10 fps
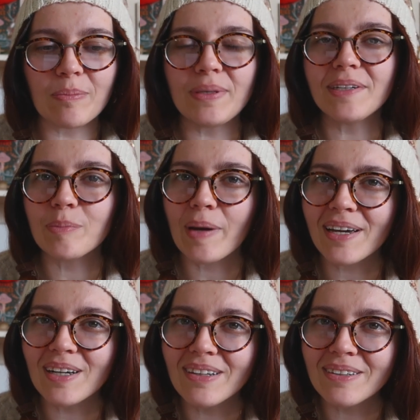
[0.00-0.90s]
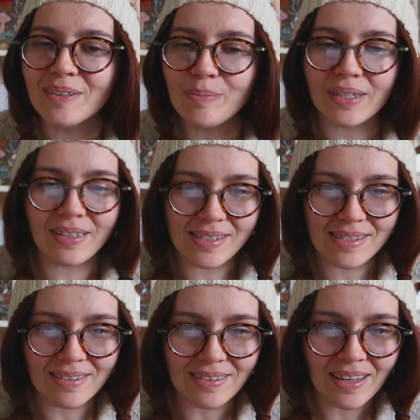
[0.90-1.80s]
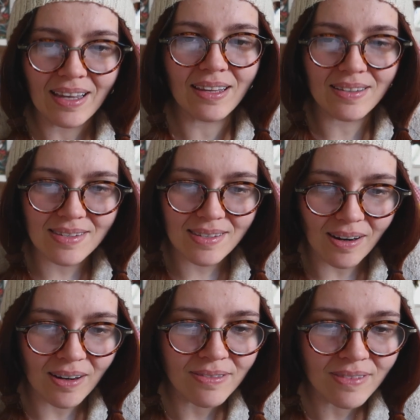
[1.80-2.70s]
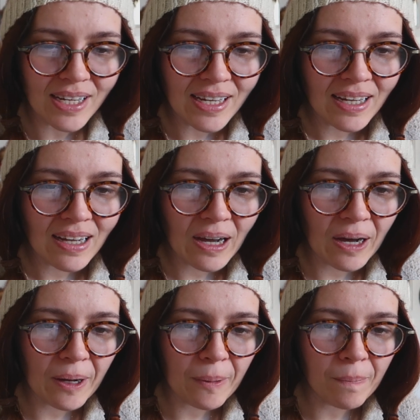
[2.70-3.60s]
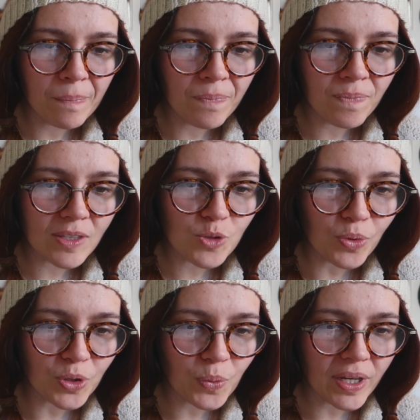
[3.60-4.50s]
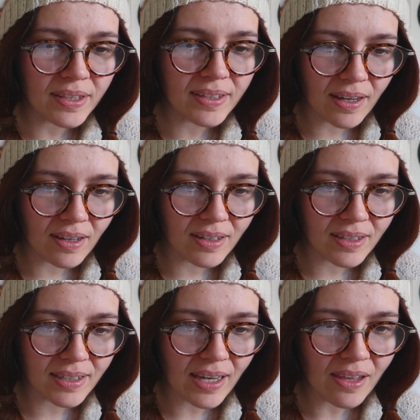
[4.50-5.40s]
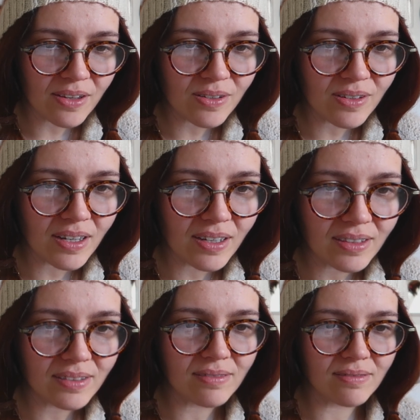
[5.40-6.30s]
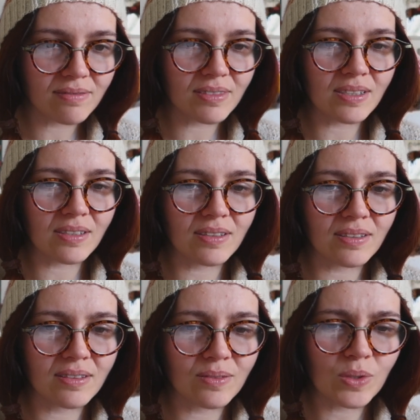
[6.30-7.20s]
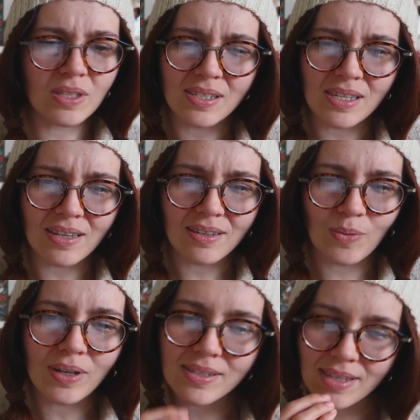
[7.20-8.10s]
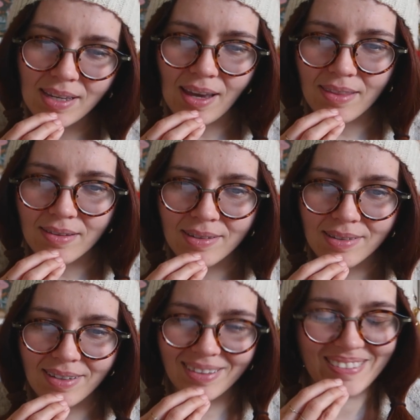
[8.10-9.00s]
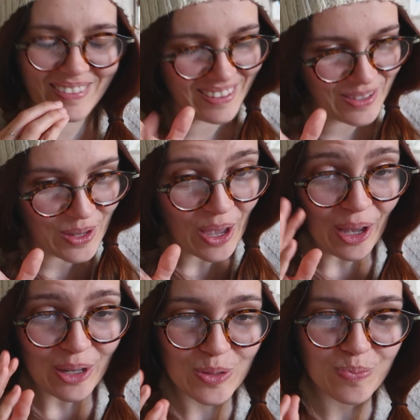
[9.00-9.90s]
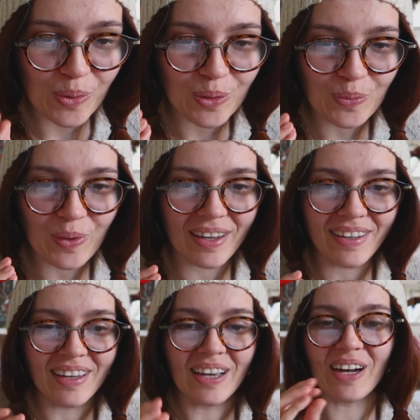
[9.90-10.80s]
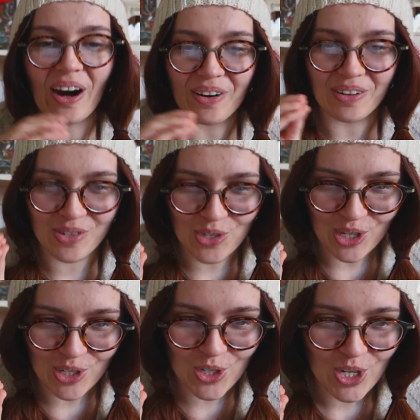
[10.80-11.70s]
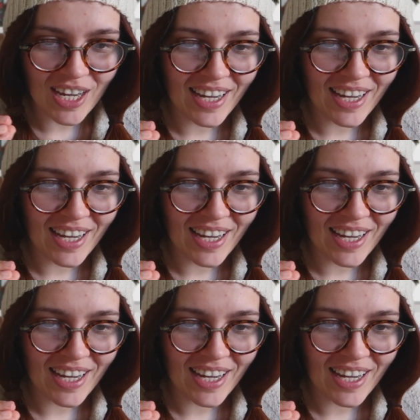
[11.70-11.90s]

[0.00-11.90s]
a Peter Pan color, but it isn't. It is a scarf. Sport weight gather. What did I say? Why did I say gather? Sport weight garter stitch.